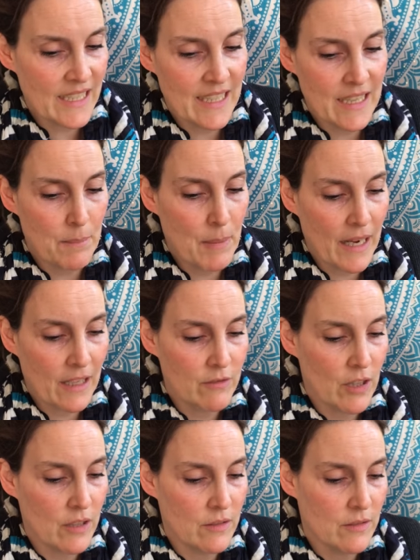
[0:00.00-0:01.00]
in the back
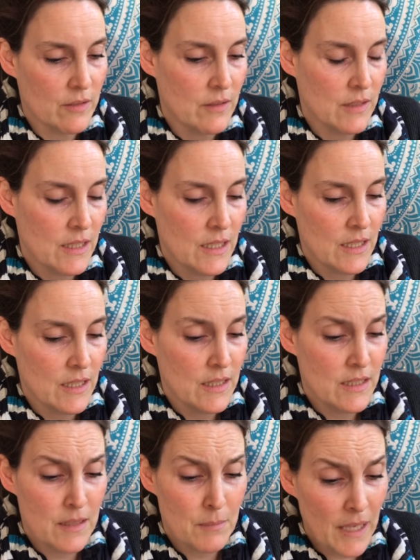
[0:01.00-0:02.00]
row.
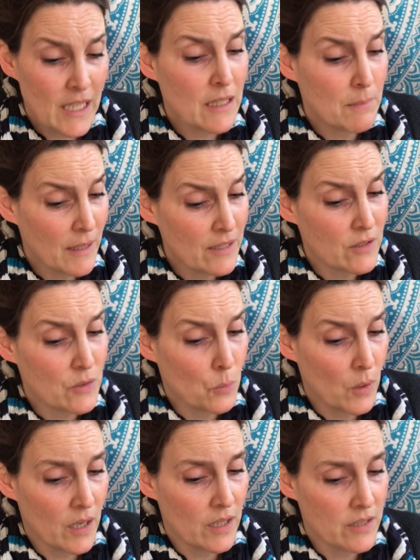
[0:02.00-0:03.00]
To make matters
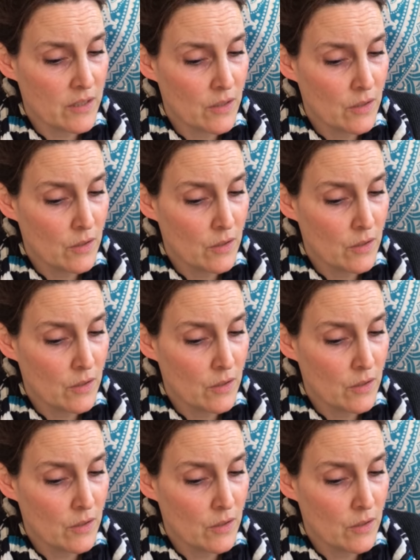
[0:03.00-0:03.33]
worse,